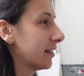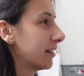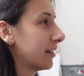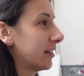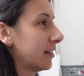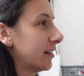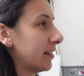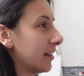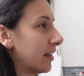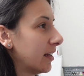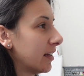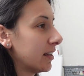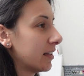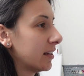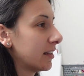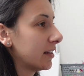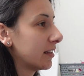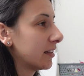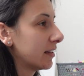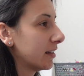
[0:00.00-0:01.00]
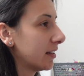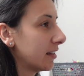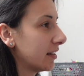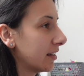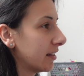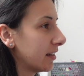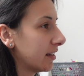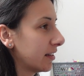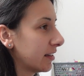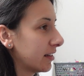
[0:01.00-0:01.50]
This is for all the way
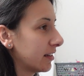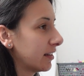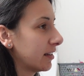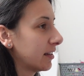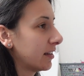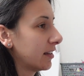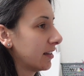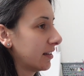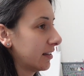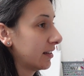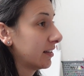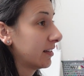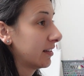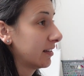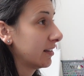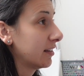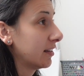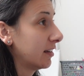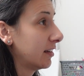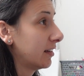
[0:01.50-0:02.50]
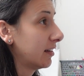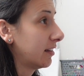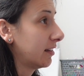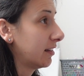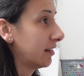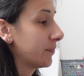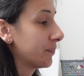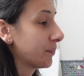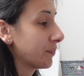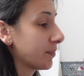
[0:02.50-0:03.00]
for my birthday.
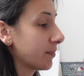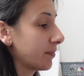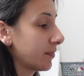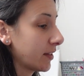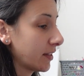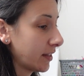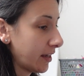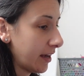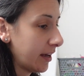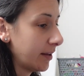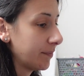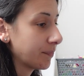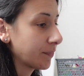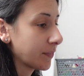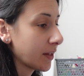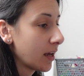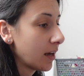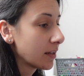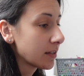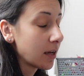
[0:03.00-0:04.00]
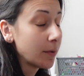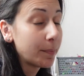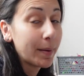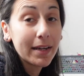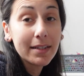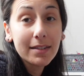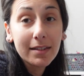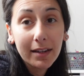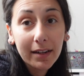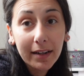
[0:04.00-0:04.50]
Yeah. Yeah. So
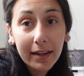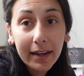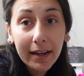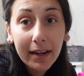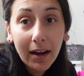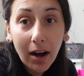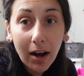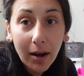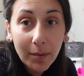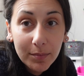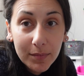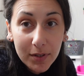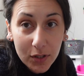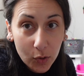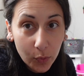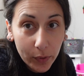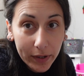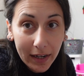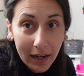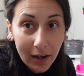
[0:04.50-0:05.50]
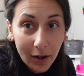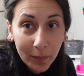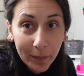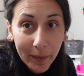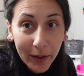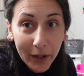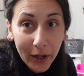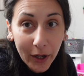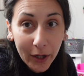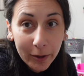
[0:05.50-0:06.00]
basically, I'm sorting out on
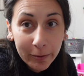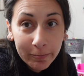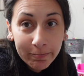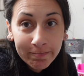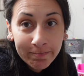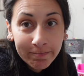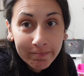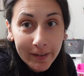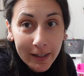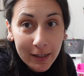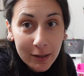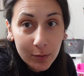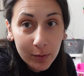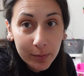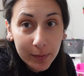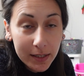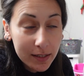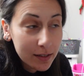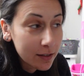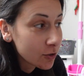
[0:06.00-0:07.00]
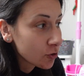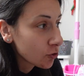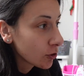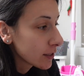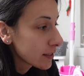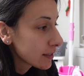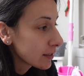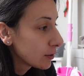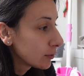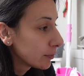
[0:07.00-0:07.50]
my own. That's what my son's
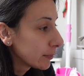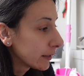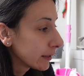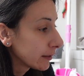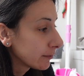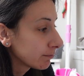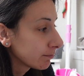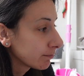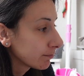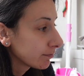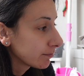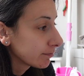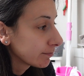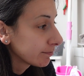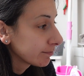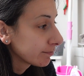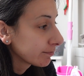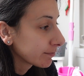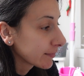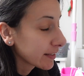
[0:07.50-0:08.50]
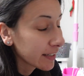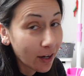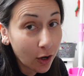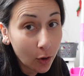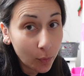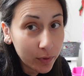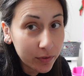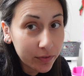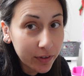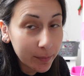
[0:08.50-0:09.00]
trying to tell me. Get
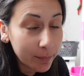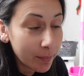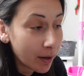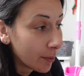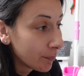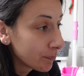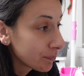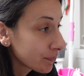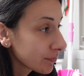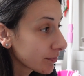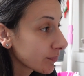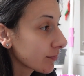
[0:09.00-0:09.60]
on go. with it, mum.